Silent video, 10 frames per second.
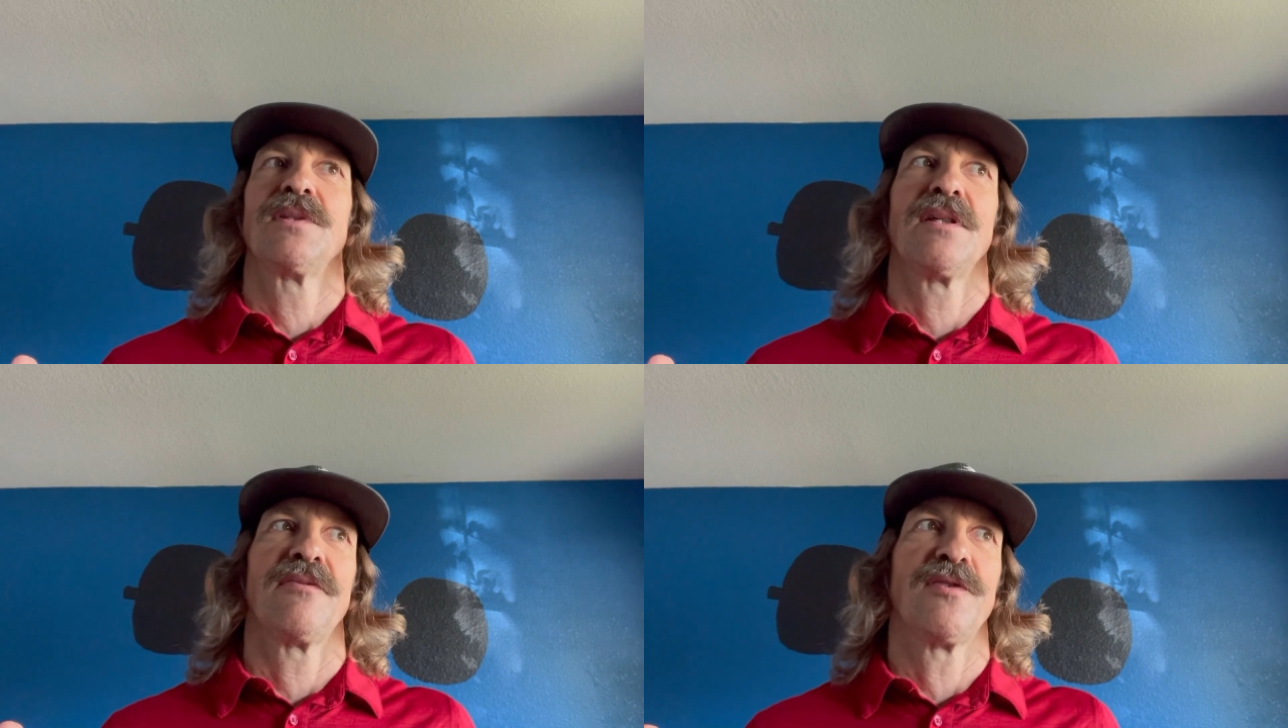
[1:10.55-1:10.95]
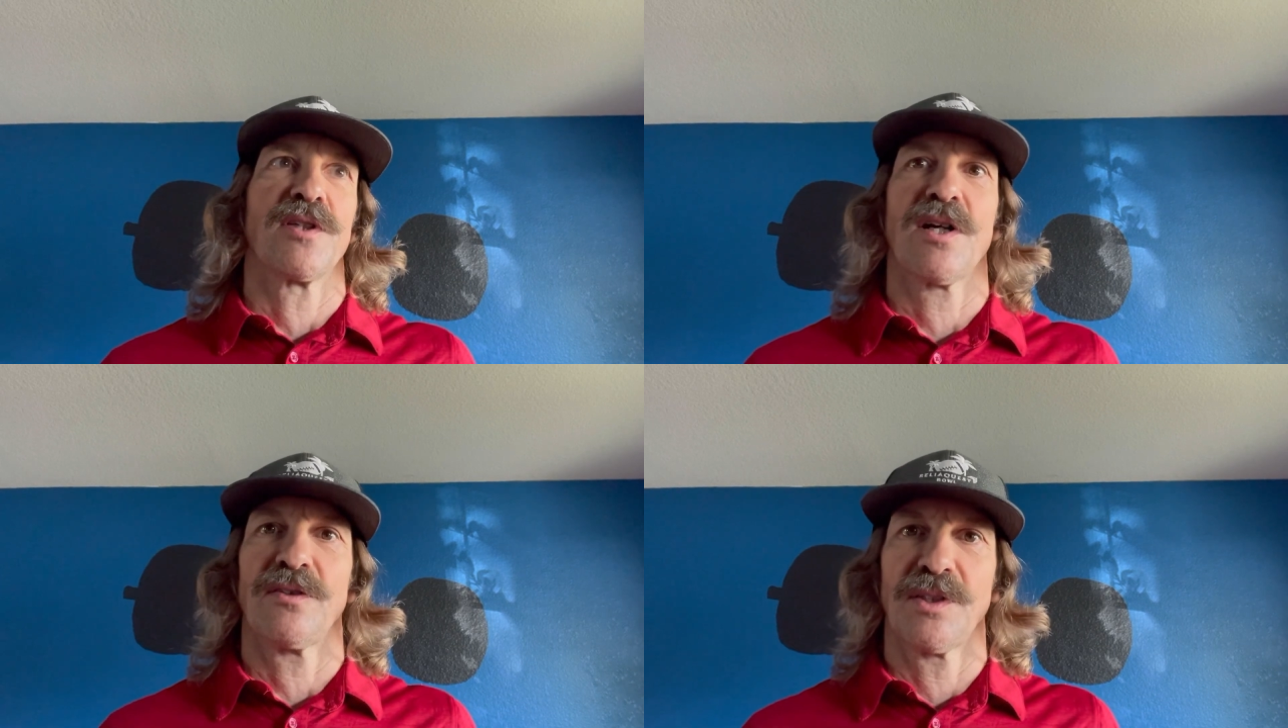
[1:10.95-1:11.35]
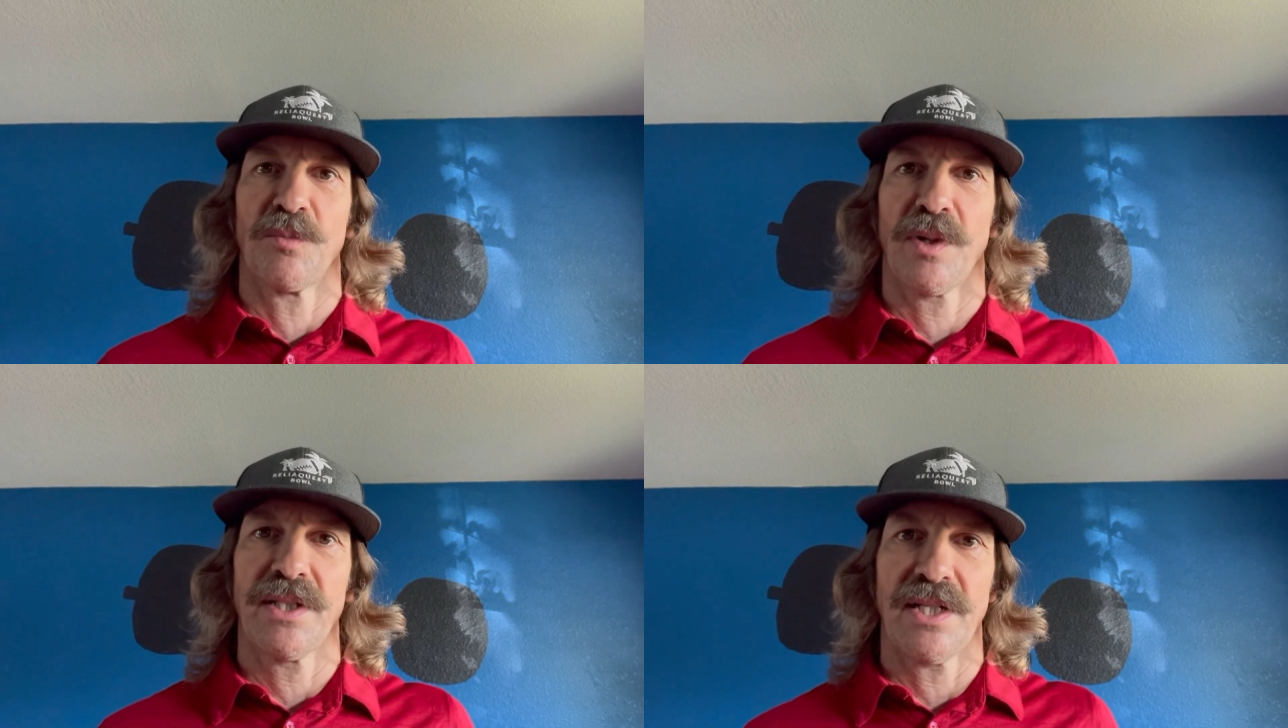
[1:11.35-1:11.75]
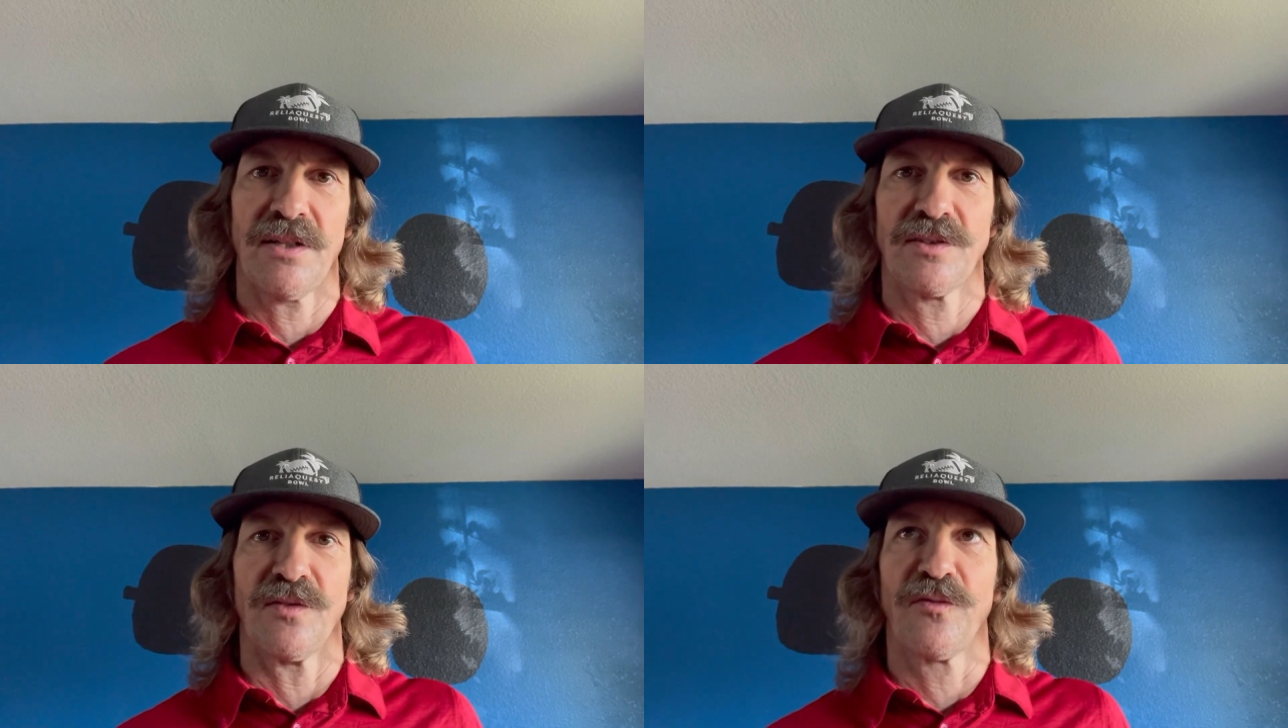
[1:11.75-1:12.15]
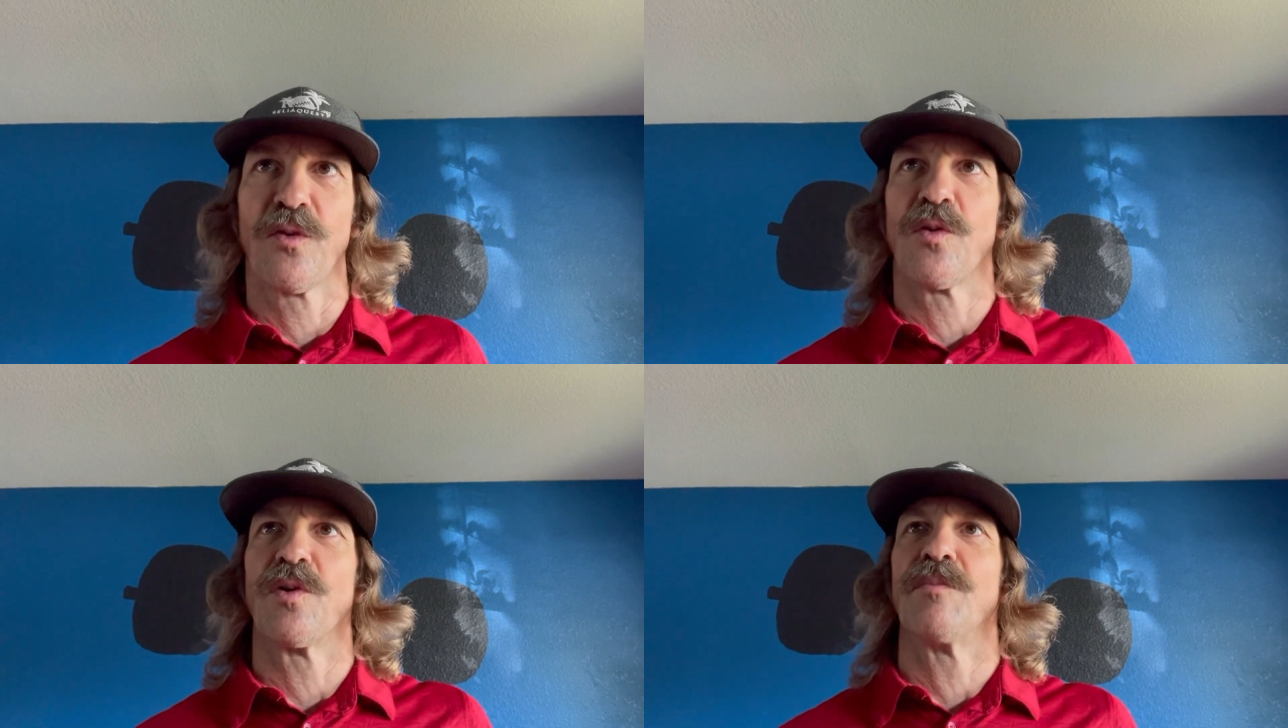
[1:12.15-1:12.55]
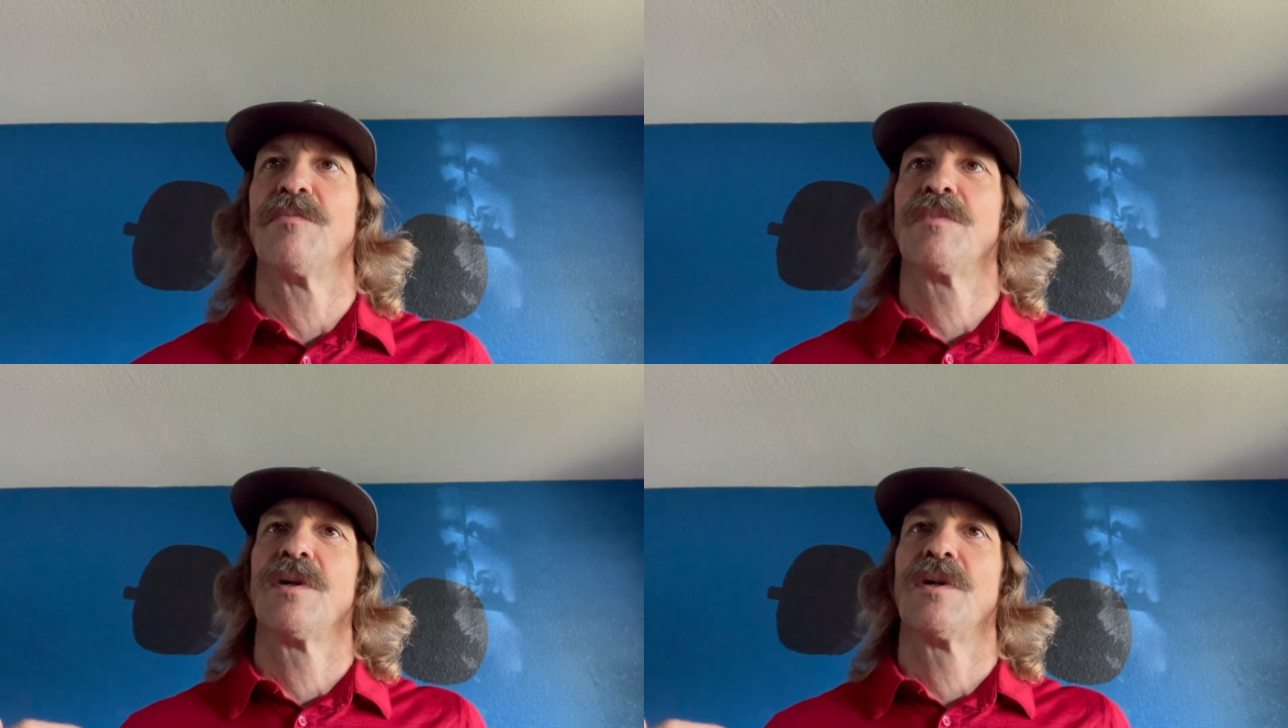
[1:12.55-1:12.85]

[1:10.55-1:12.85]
if you're causing breakdowns in form,